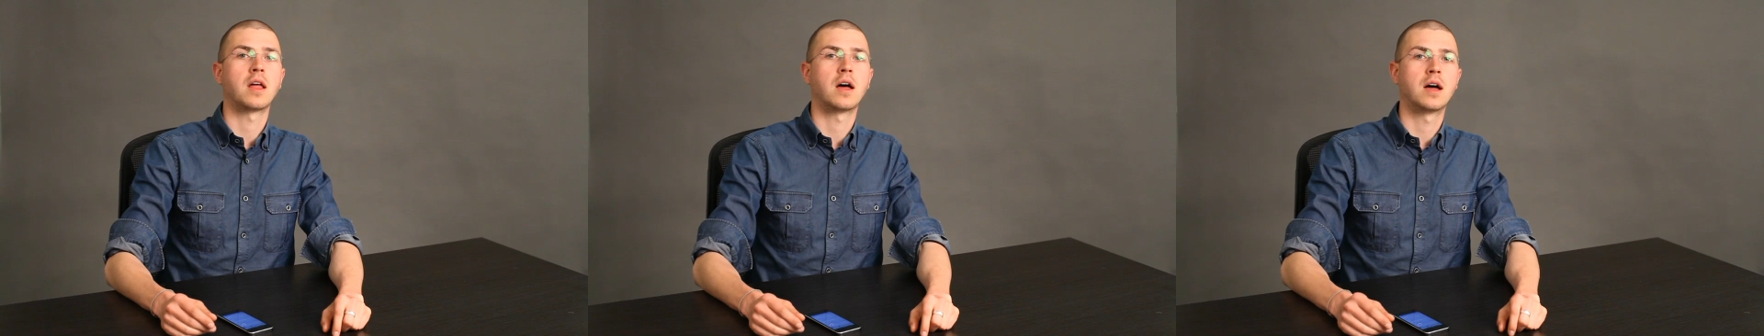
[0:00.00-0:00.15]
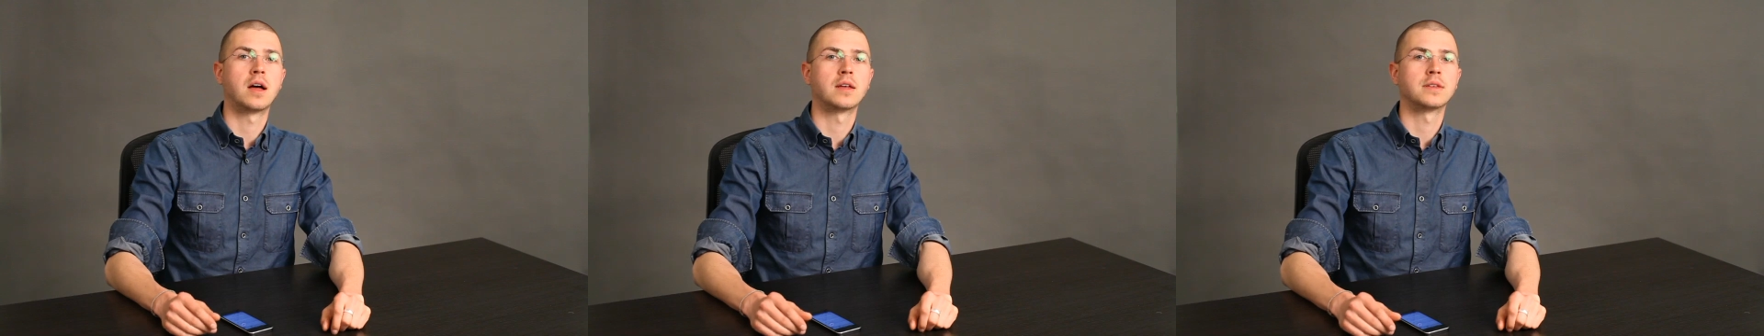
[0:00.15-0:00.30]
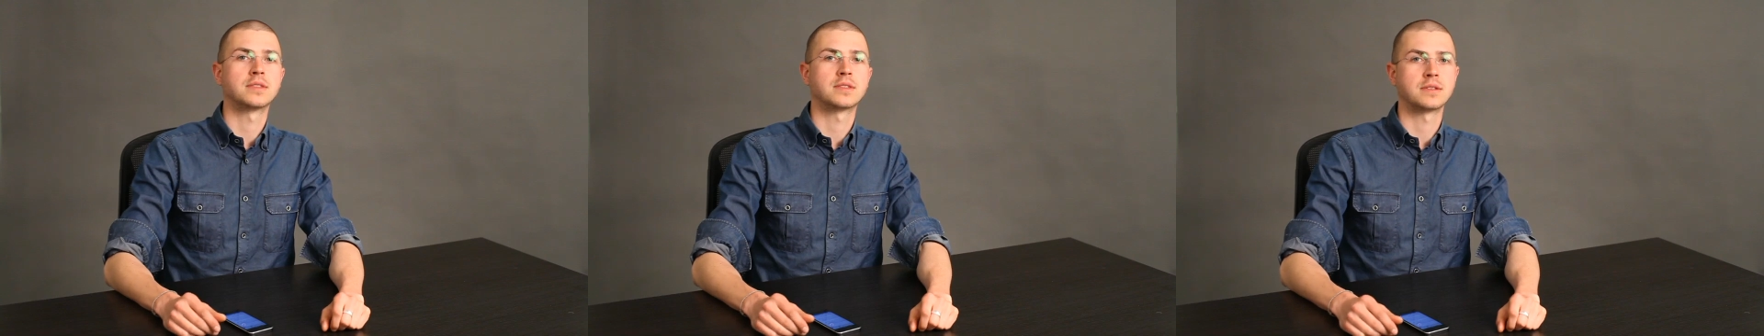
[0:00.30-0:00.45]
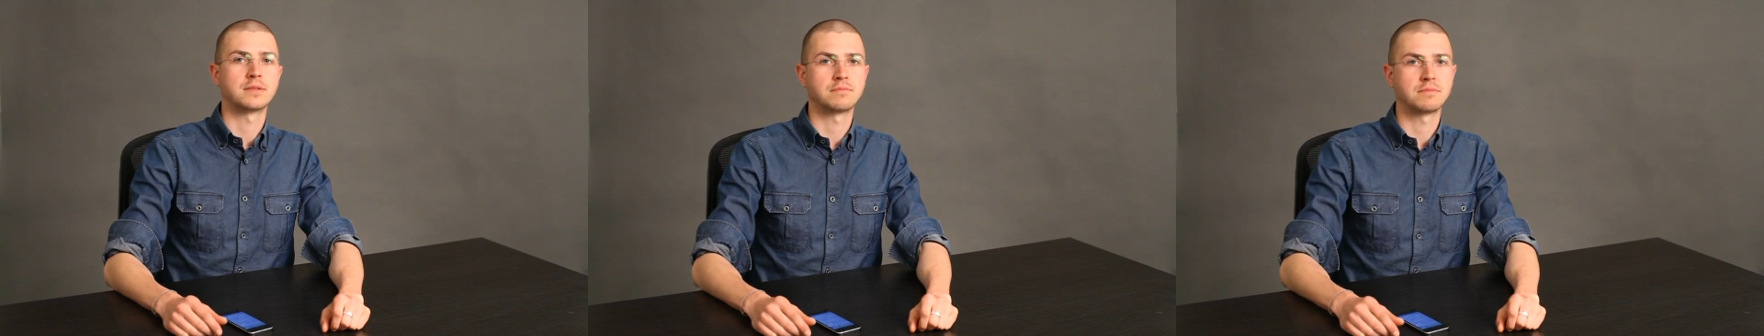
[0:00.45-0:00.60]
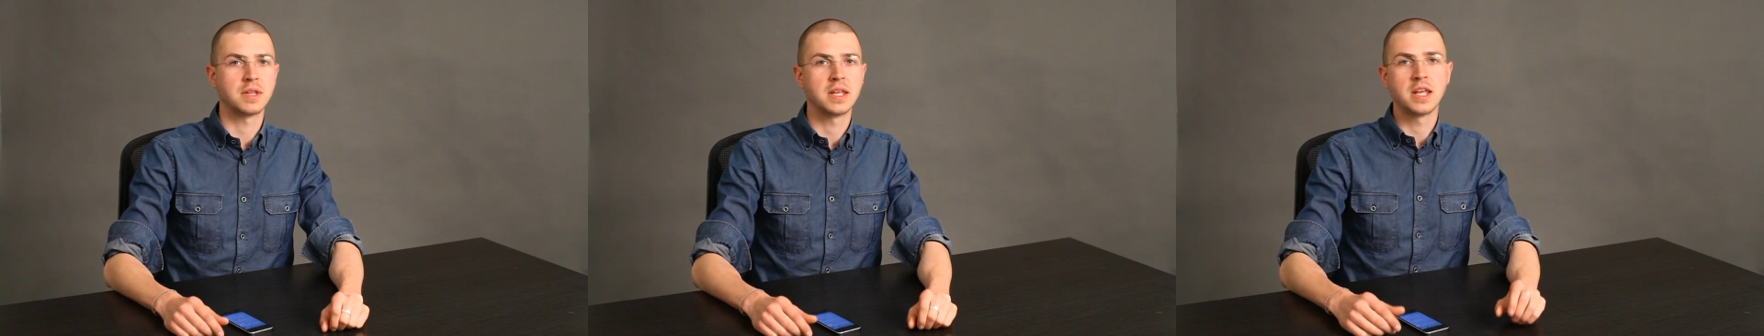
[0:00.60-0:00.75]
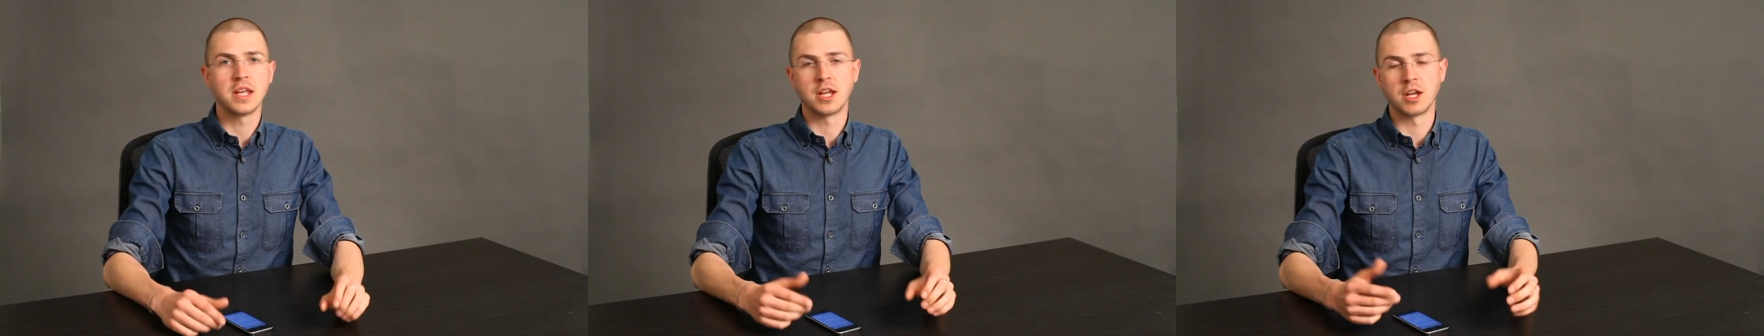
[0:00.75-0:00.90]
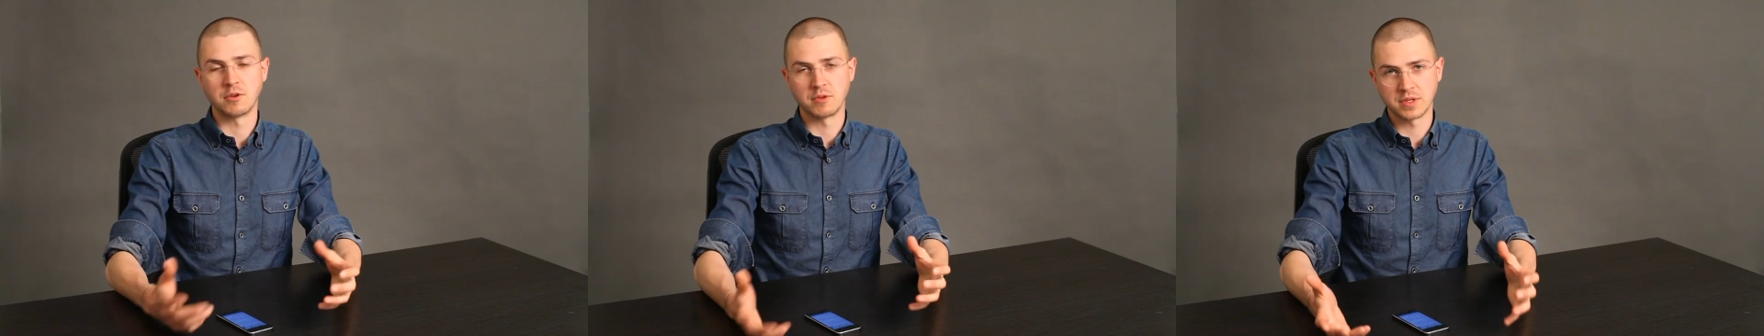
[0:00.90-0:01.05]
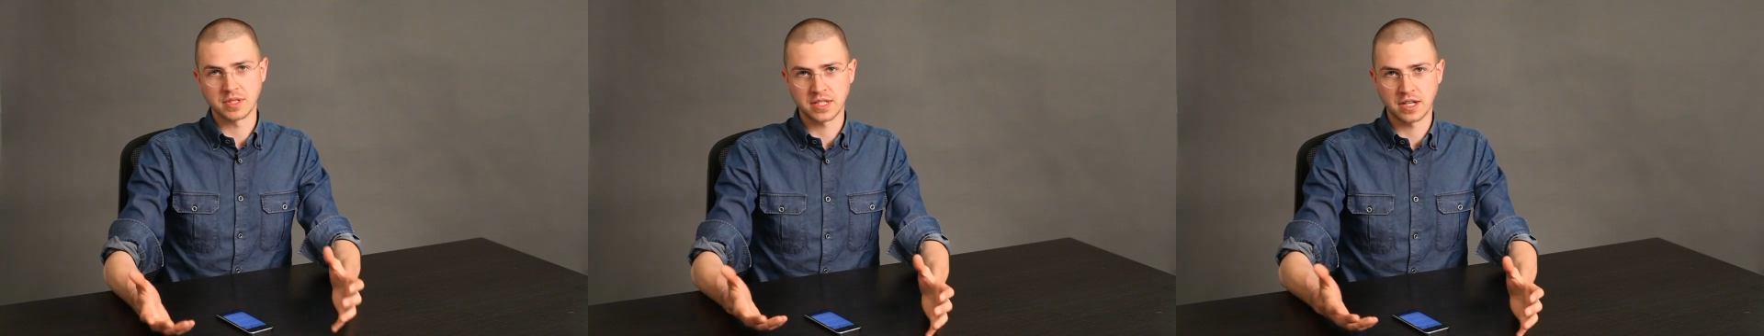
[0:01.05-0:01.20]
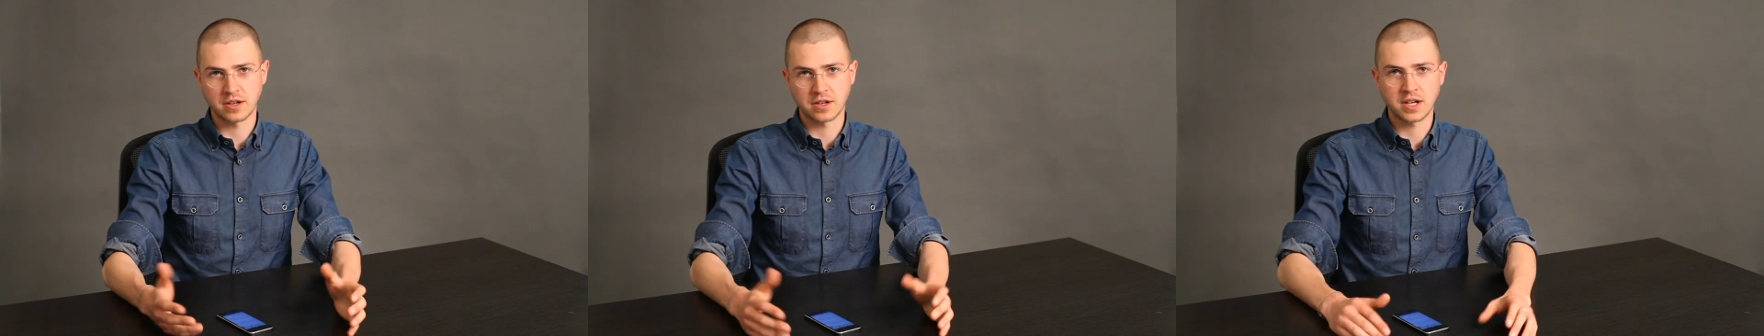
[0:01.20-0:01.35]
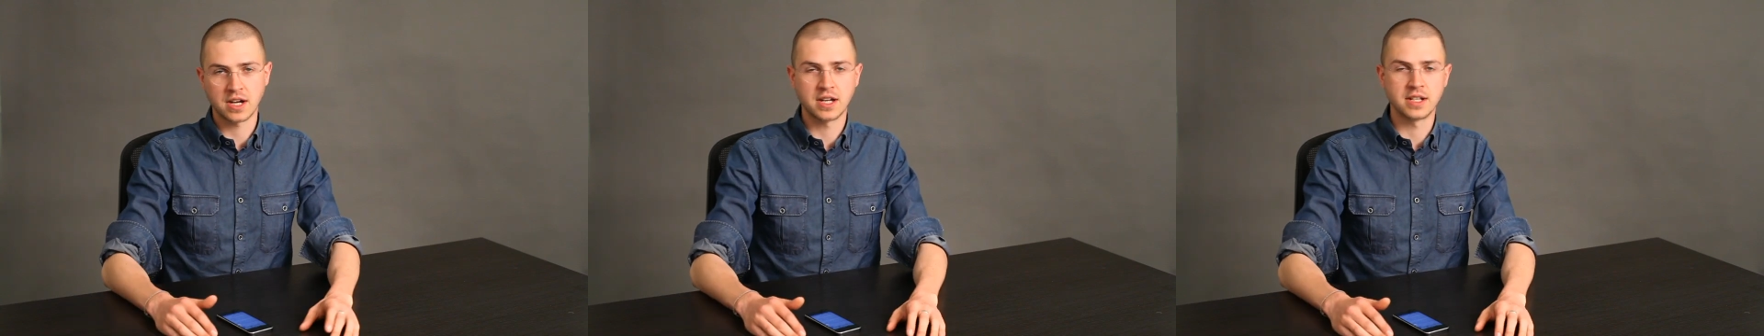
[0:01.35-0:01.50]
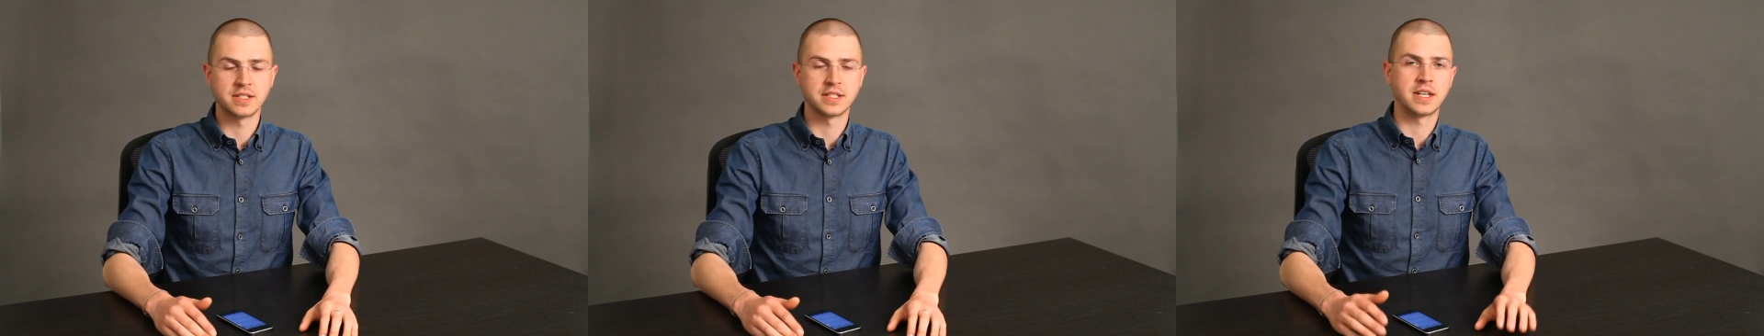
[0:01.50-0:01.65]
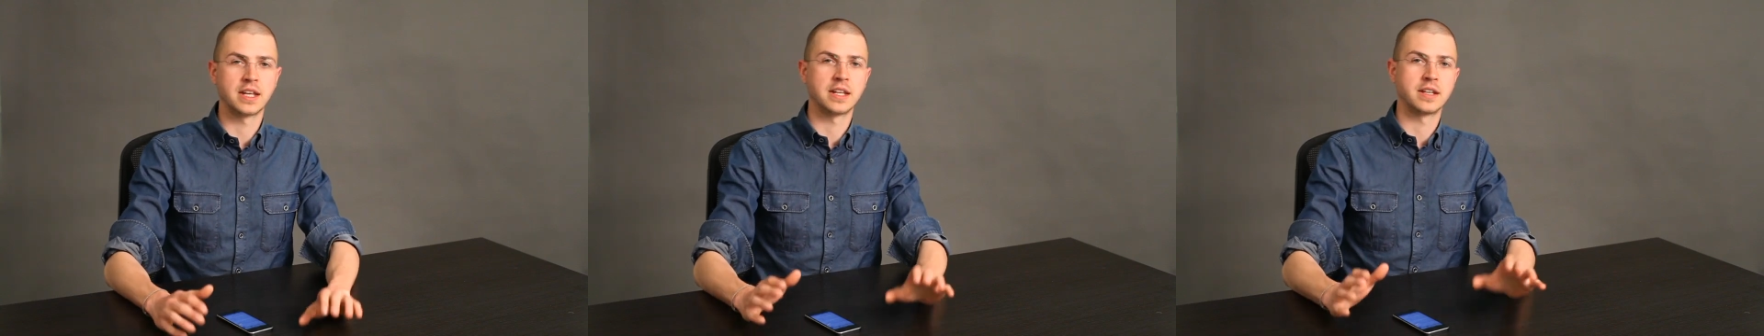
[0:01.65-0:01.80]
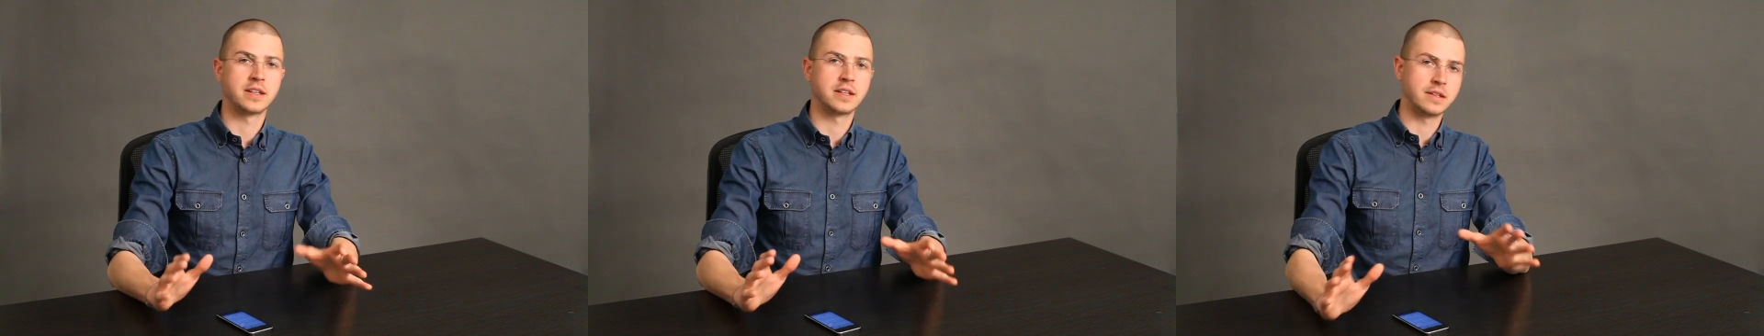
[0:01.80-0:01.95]
laws and it was their
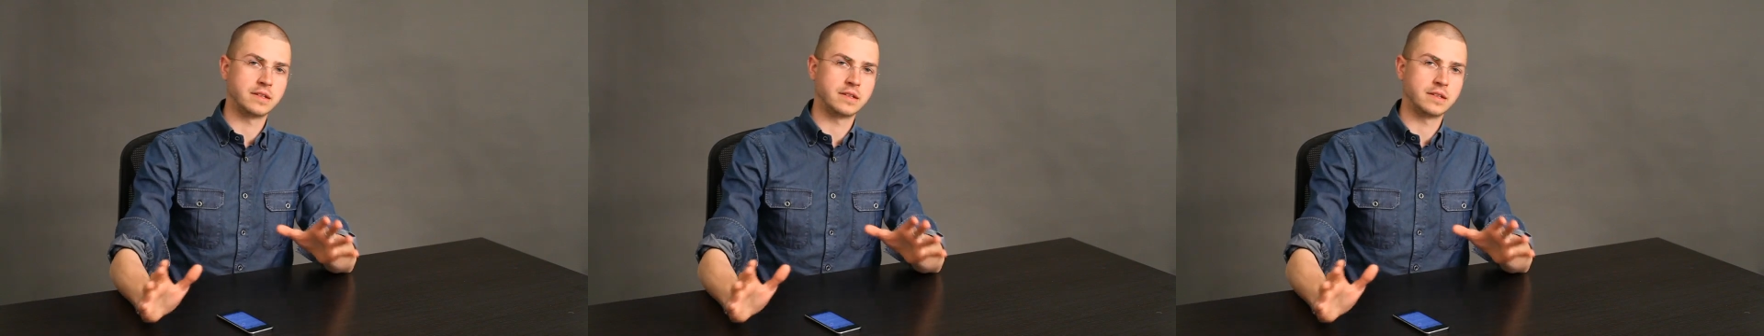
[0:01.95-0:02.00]
content,